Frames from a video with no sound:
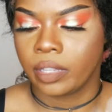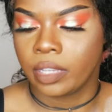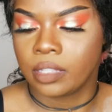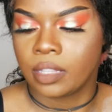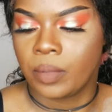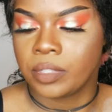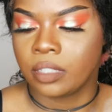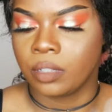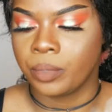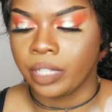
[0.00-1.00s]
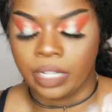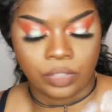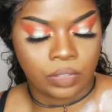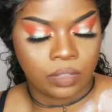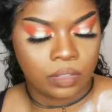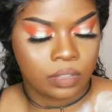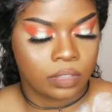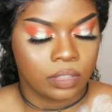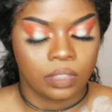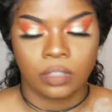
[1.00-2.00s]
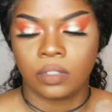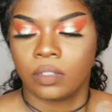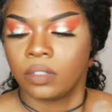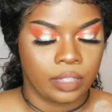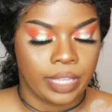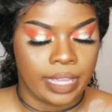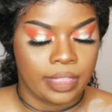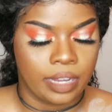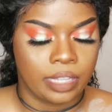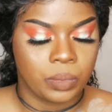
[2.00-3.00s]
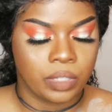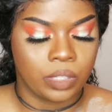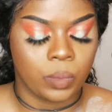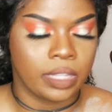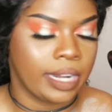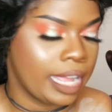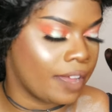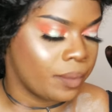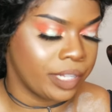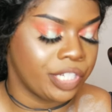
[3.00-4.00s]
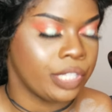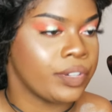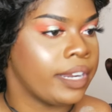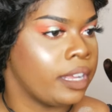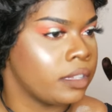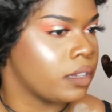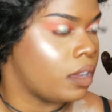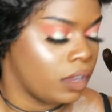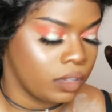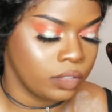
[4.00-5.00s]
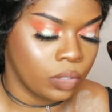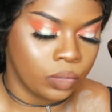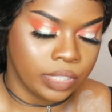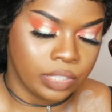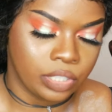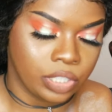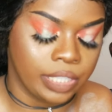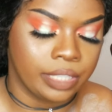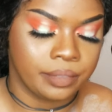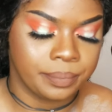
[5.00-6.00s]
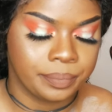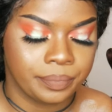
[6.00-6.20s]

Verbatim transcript: Okay, so that one's a little more natural. Okay, the next one is the one that I have on my cheeks right now. It's called Golden Sheen.